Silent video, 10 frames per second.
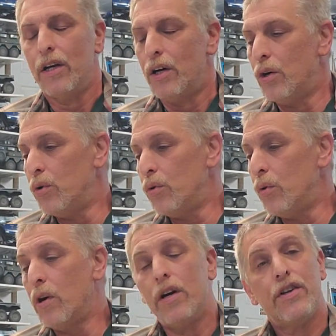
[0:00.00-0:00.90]

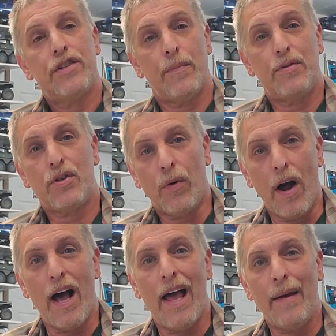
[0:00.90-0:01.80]
who
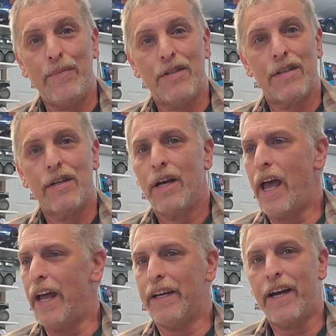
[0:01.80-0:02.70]
subscribes
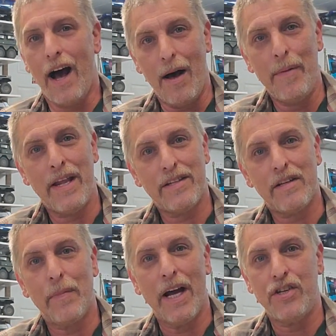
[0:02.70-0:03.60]
and comments to
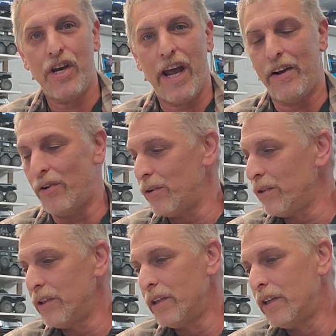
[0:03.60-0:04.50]
my channel.
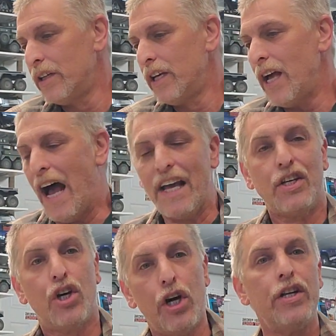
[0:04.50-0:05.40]
I
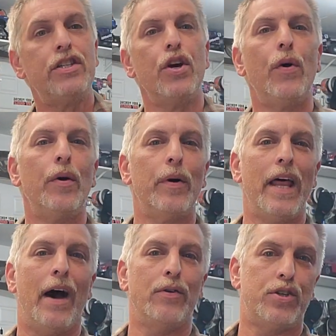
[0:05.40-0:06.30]
couldn't do it
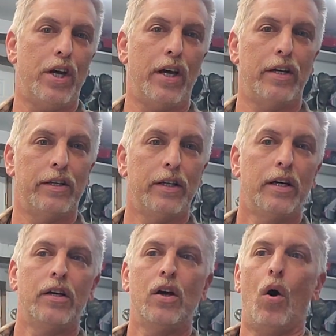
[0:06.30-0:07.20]
without you,
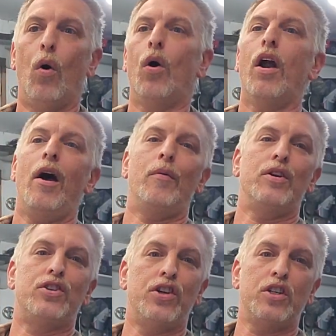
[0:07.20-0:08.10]
or I
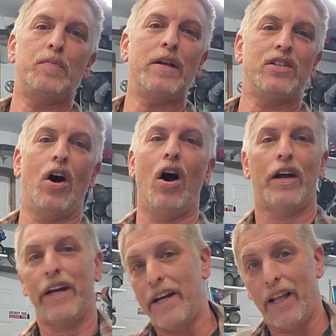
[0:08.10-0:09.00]
would just be
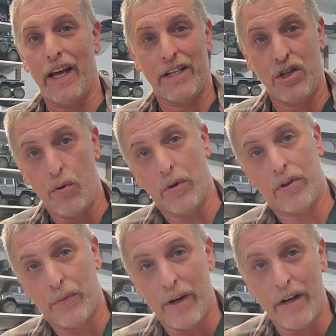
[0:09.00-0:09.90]
talking to like 2 or
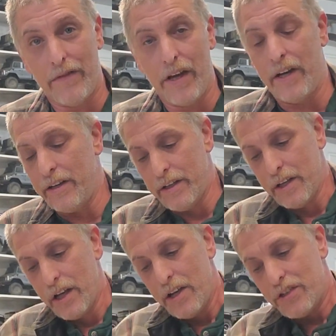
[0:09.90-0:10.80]
3 of you.
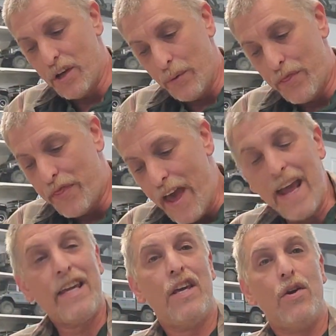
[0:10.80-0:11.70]
So
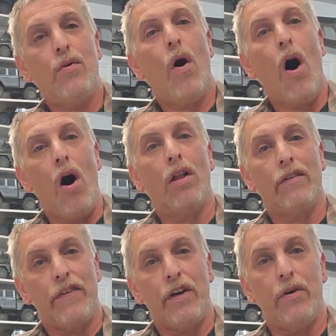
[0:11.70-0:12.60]
thank you, all
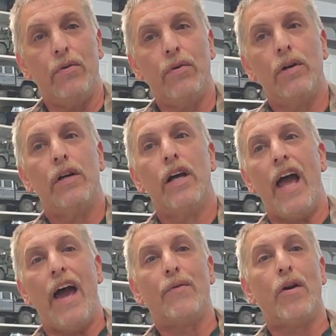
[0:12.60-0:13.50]
of you.
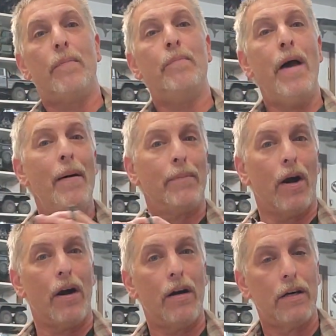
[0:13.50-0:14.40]
And remember,